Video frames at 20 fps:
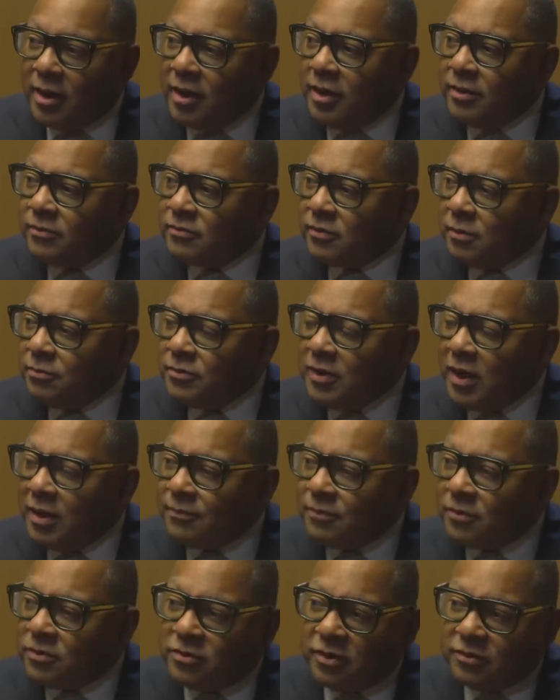And
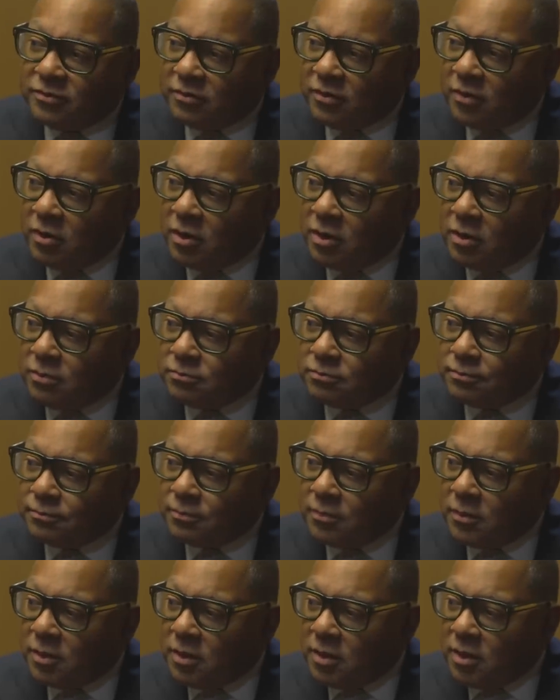sometimes it just for,
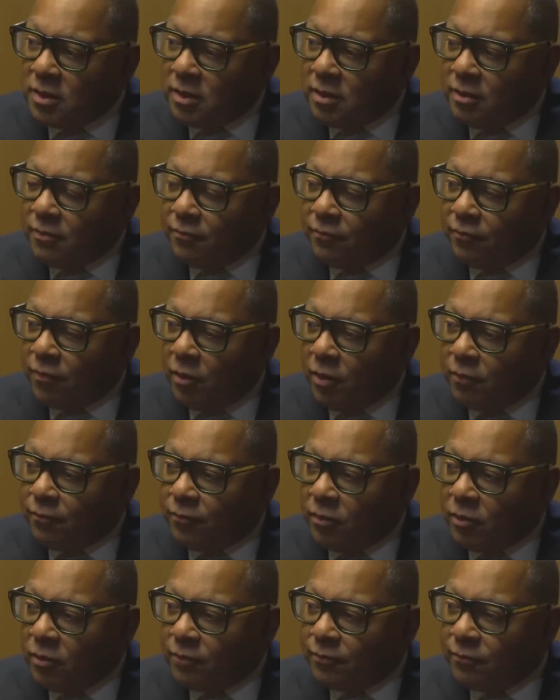
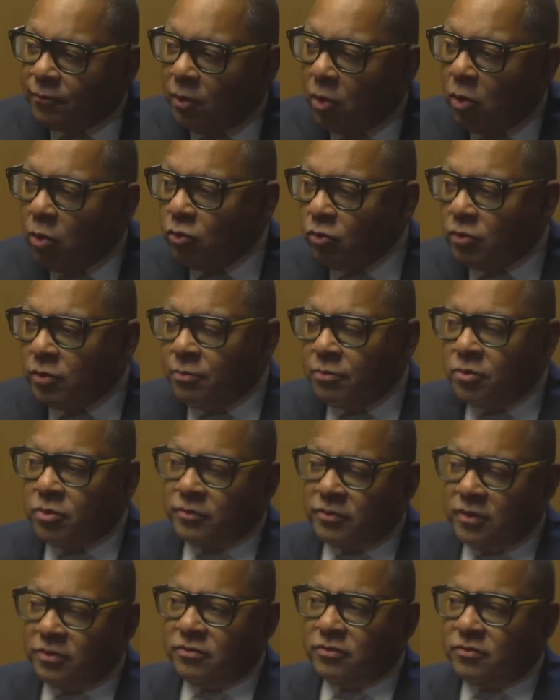for, for older
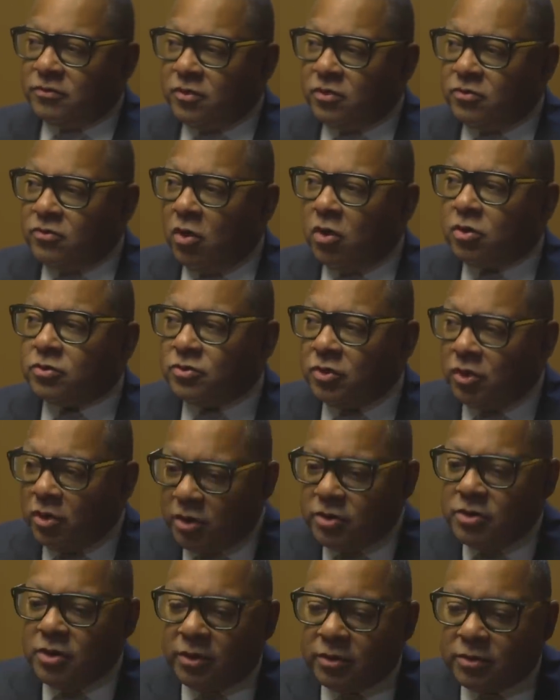musicians to talk to
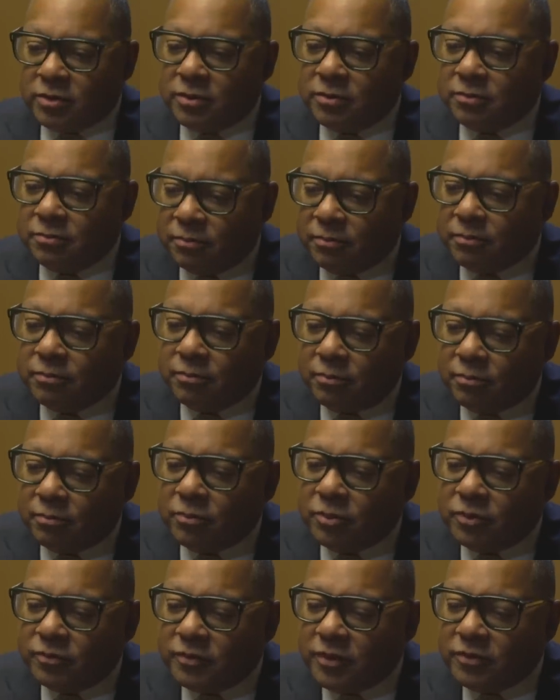a younger
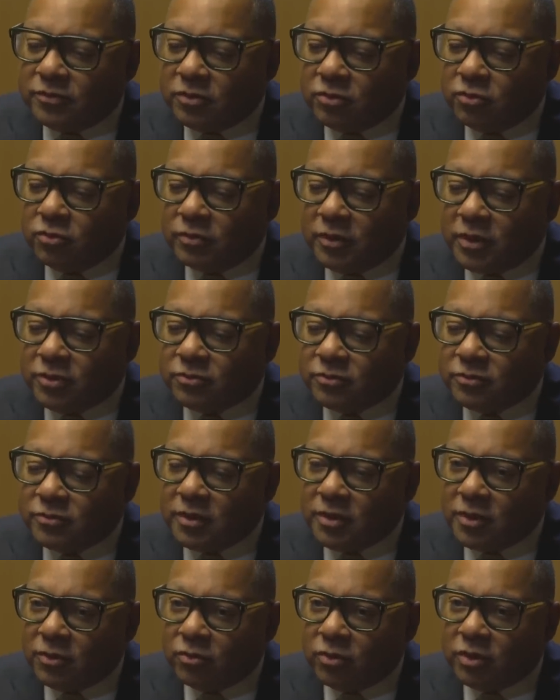musician who's
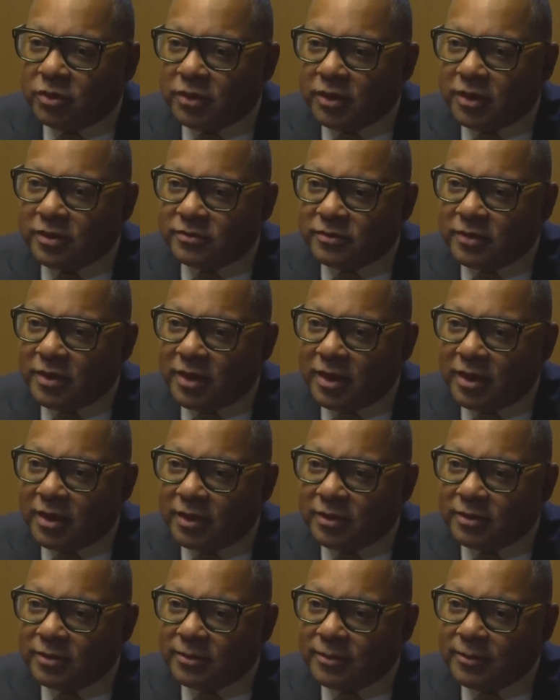interested in what they're
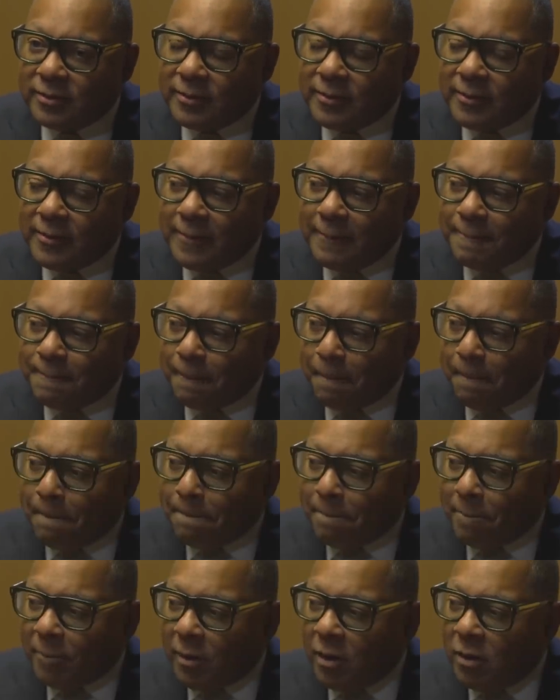saying
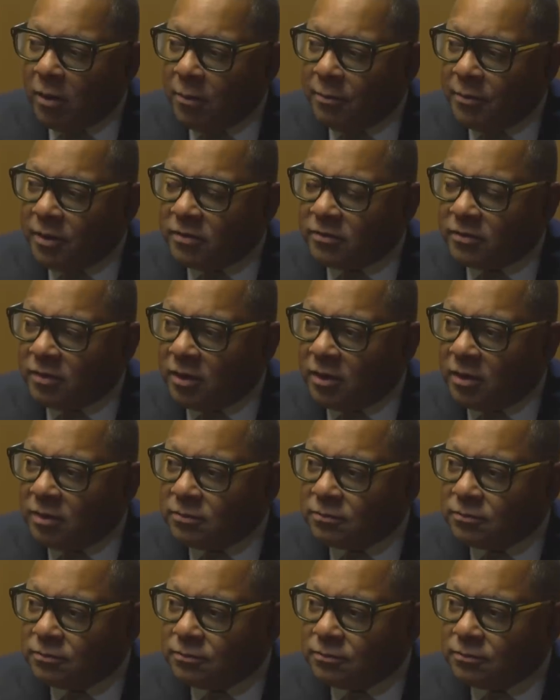um, is uh,